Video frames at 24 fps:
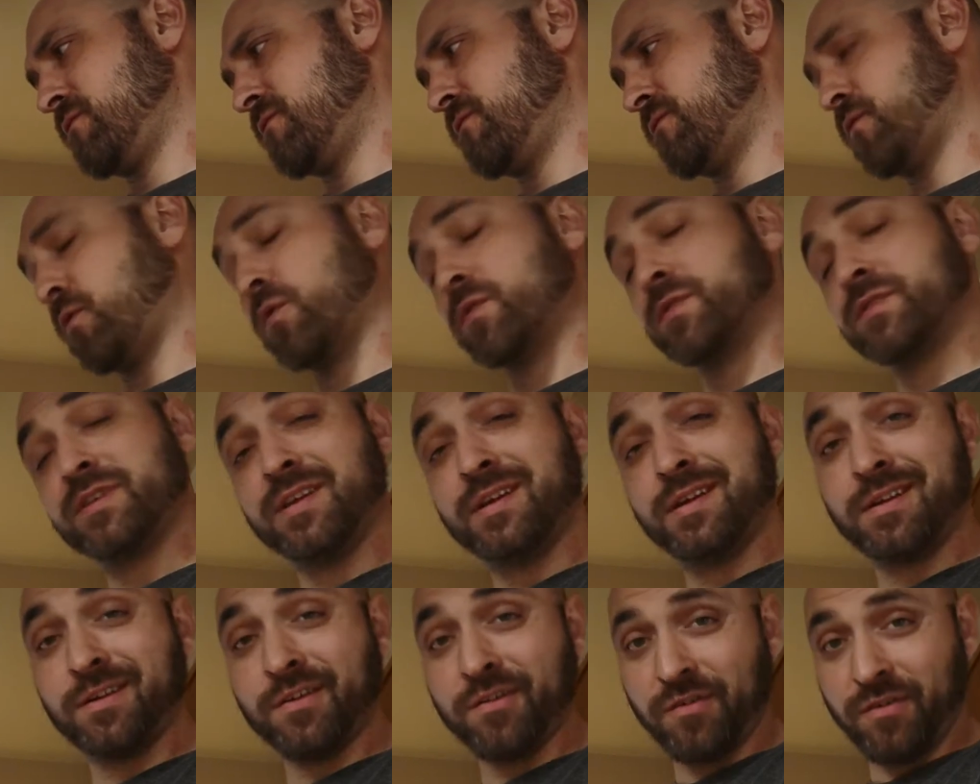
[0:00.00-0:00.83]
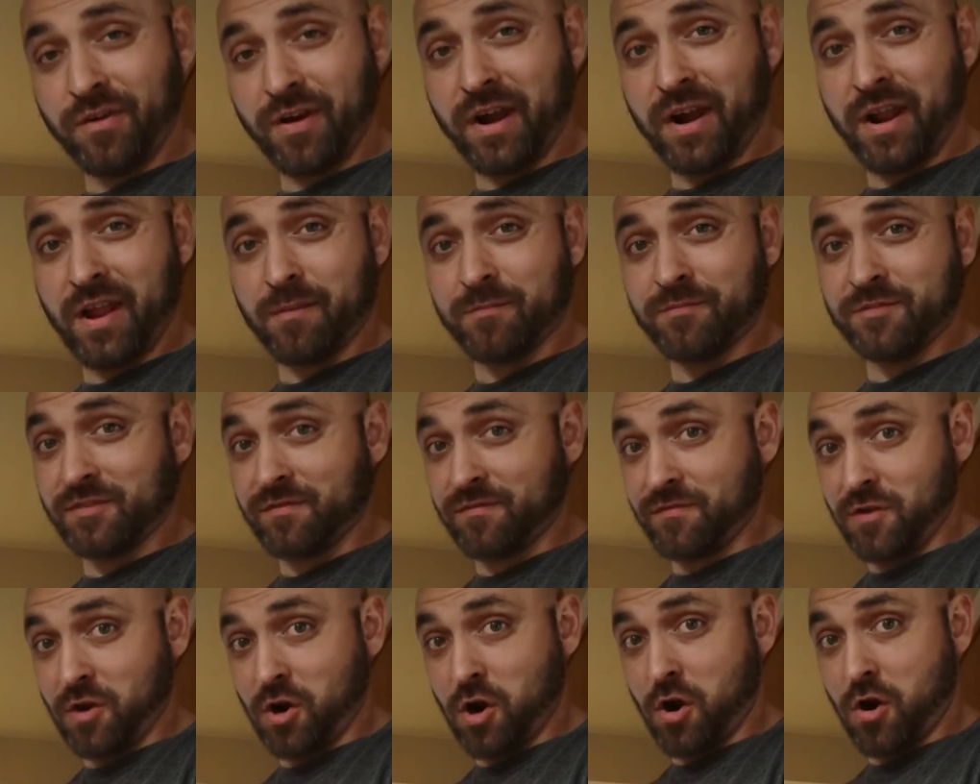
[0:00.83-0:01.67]
14 grams
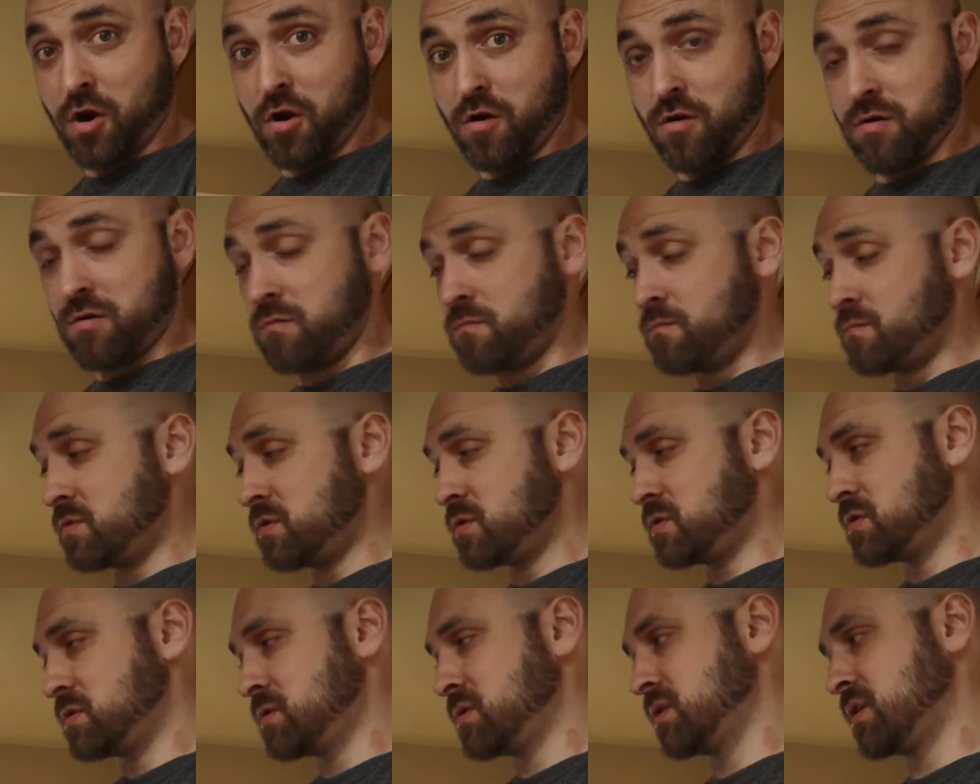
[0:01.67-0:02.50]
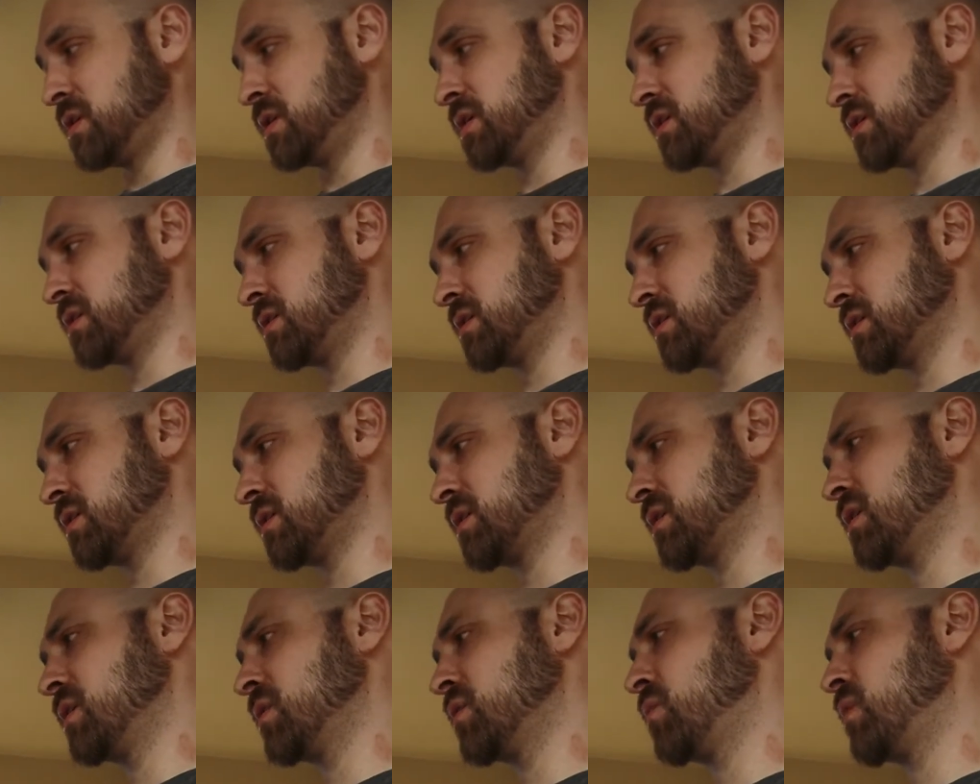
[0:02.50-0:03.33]
of carbs. Yeah, that's
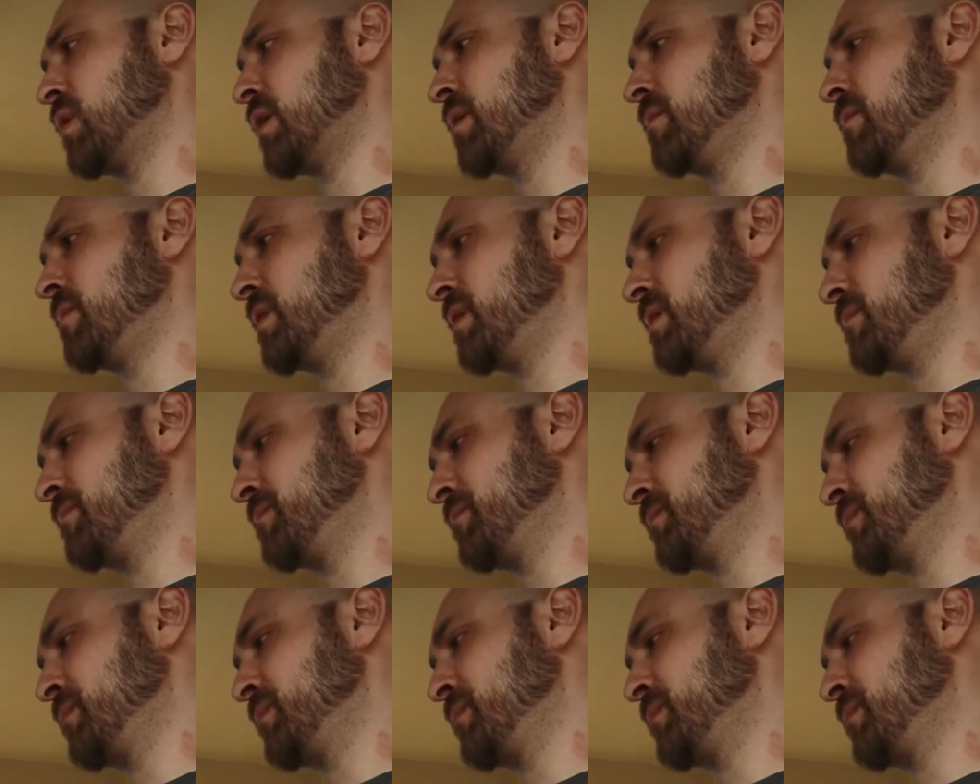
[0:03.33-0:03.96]
quite a bit.